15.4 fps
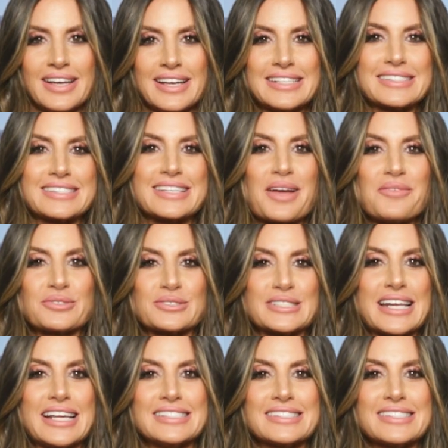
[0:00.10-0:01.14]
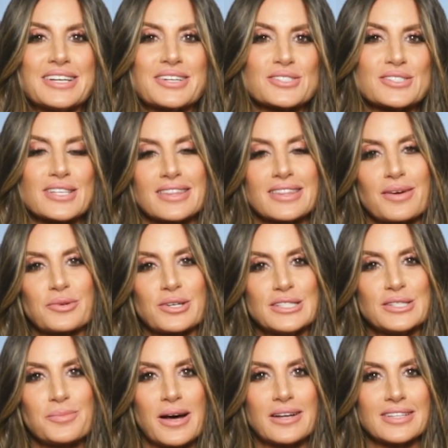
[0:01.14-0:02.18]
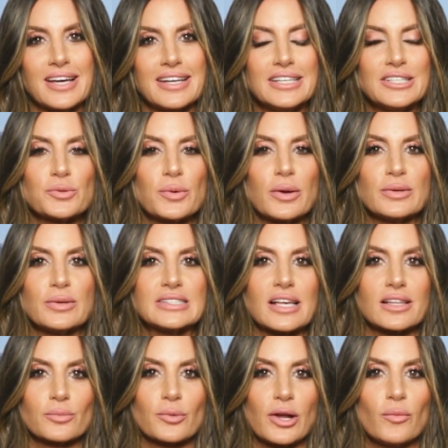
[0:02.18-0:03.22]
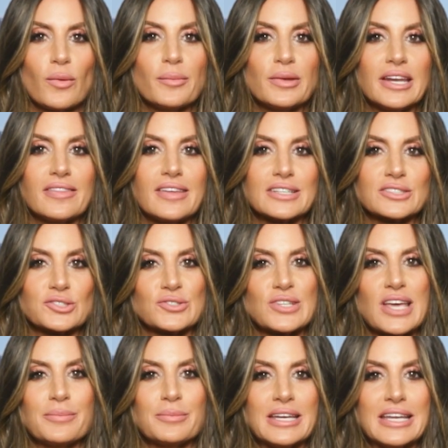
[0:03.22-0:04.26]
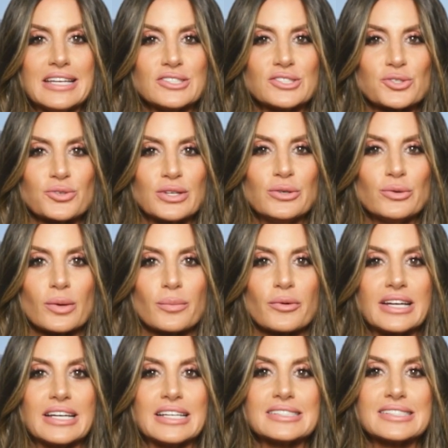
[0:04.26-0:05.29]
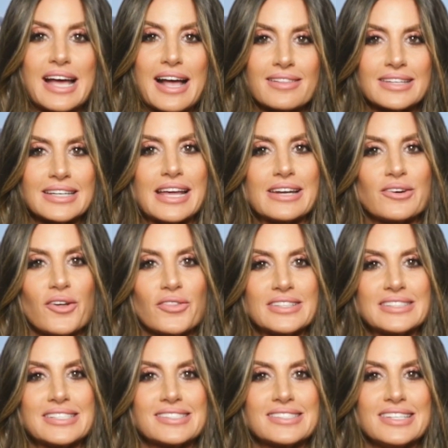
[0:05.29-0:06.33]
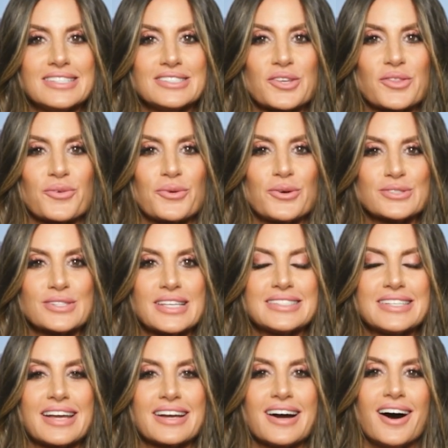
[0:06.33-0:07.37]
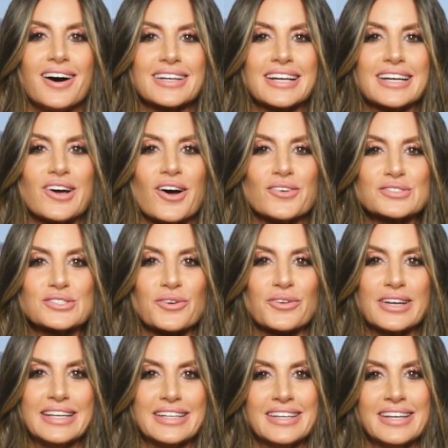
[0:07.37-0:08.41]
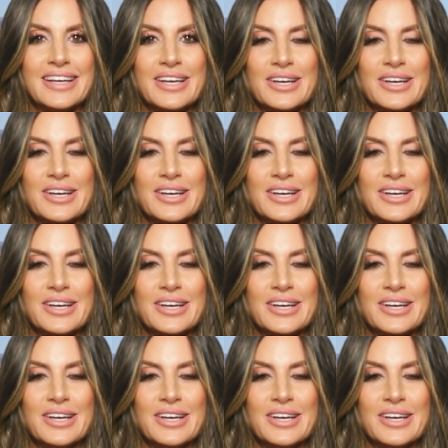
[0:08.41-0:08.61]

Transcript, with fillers: It's time for today's See Her Celebrity Spotlight. Each week we celebrate women in the entertainment industry who are bringing talent and authenticity to the roles they take on and off screen.